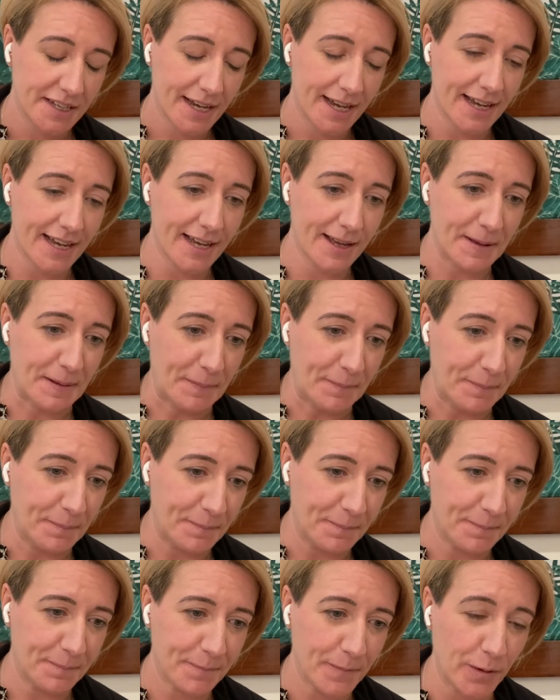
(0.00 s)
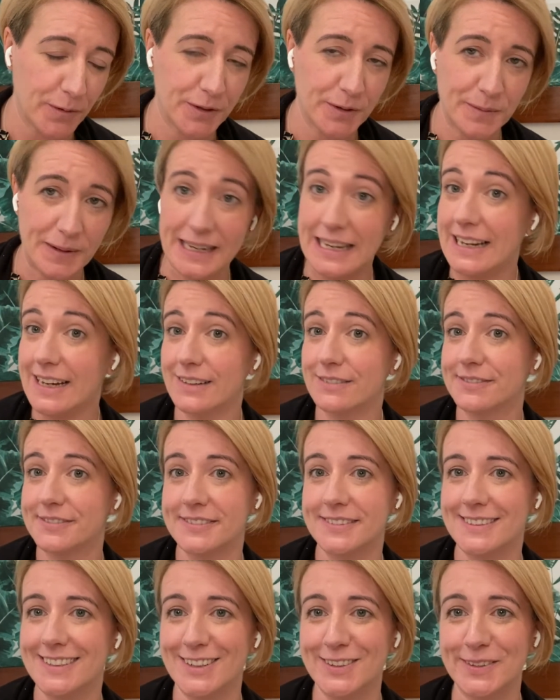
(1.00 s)
Um, although I love
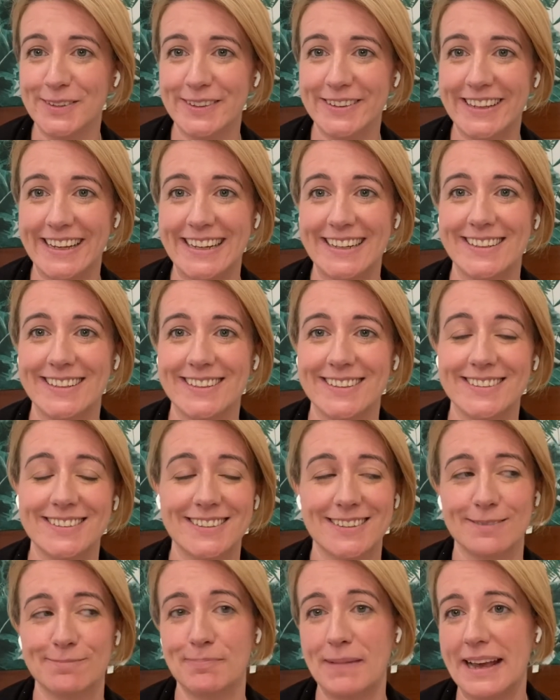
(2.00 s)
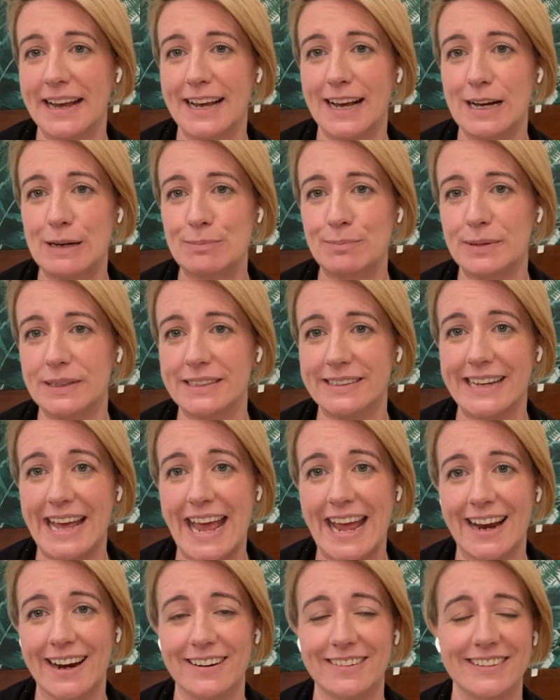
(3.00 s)
all things makeup and
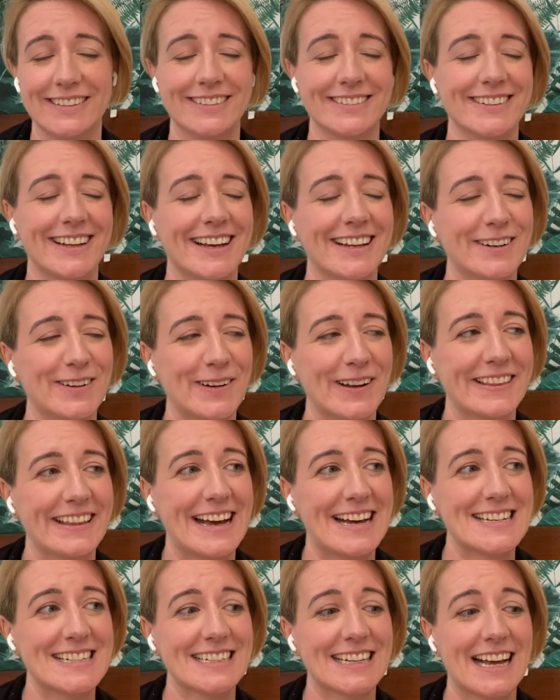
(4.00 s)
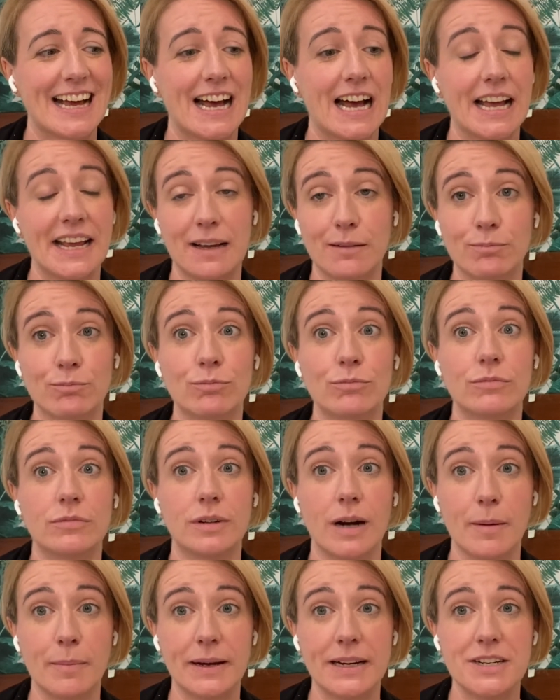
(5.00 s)
hair and, and all of that, I am
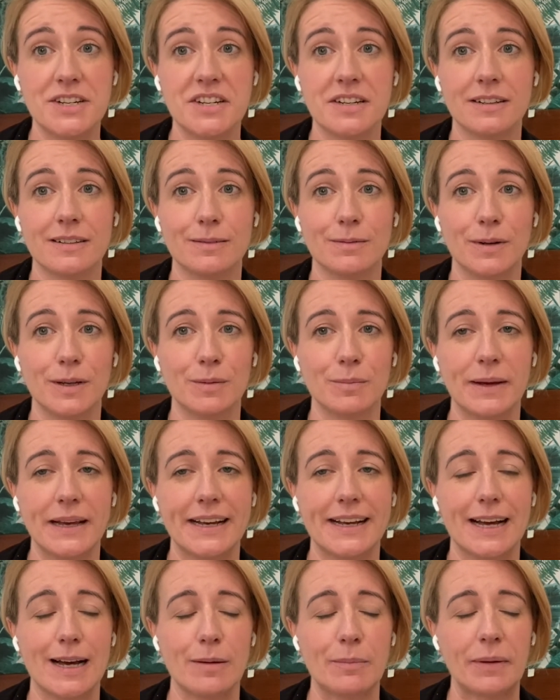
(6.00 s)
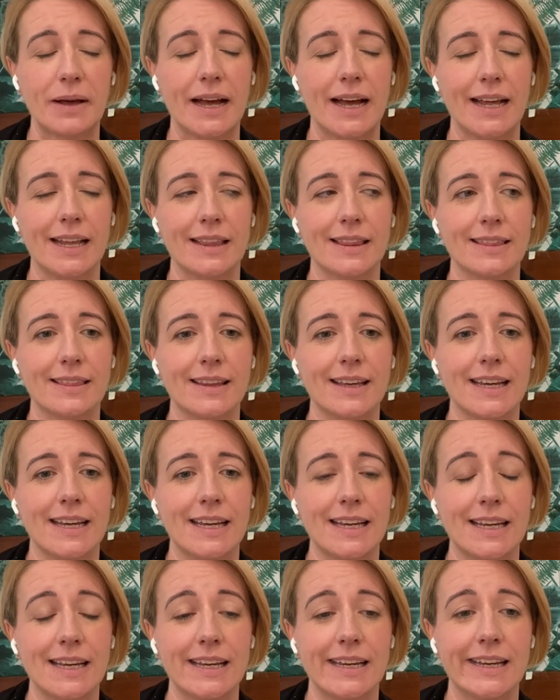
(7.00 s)
rubbish with makeup. And
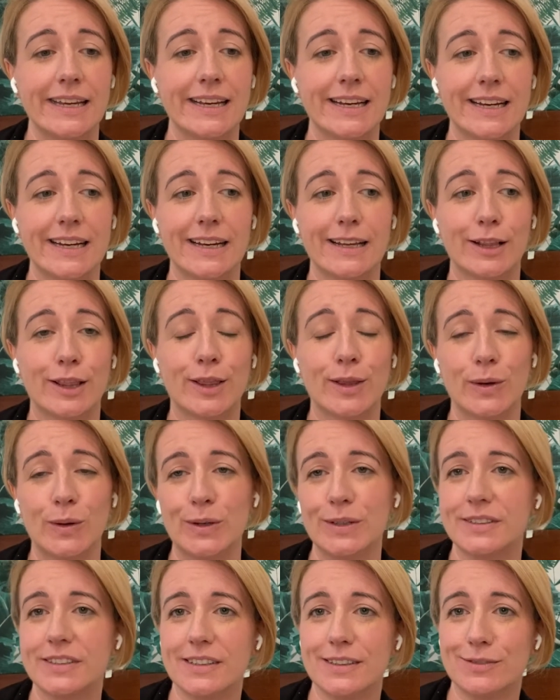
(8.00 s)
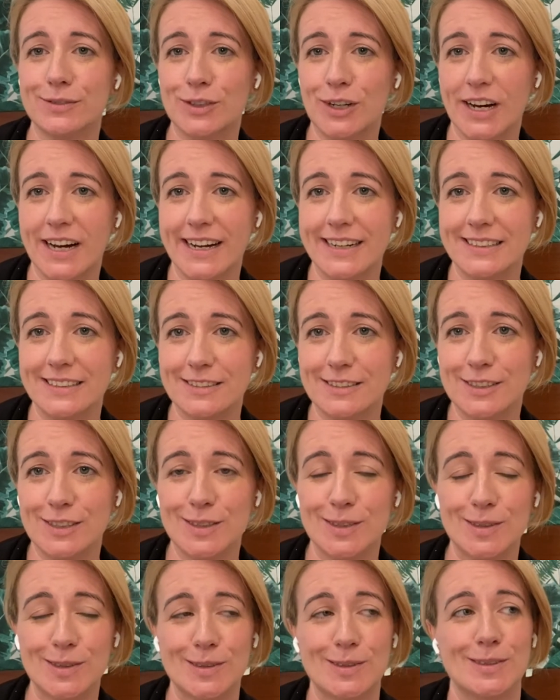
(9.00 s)
the thought of trying
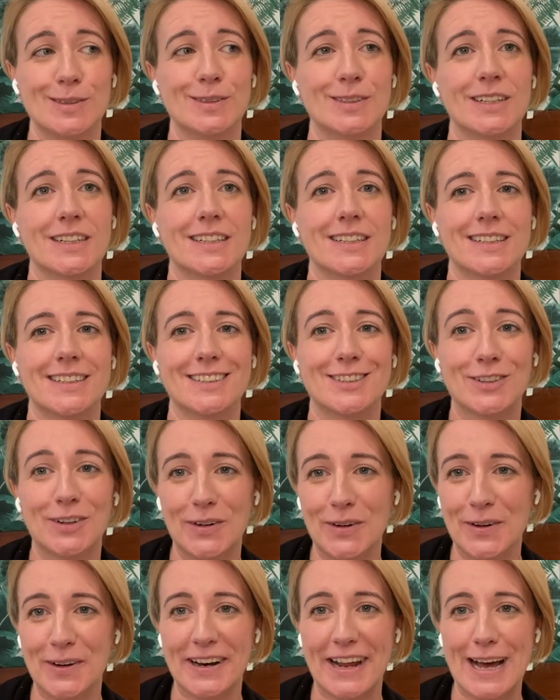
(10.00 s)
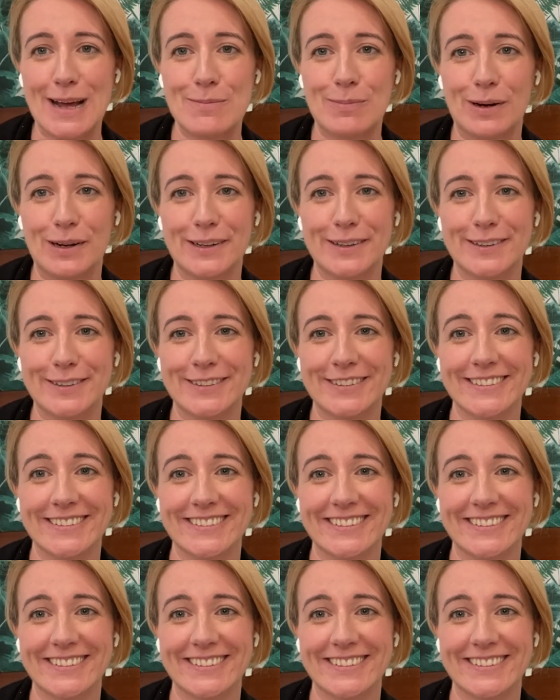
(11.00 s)
to drawn eyebrows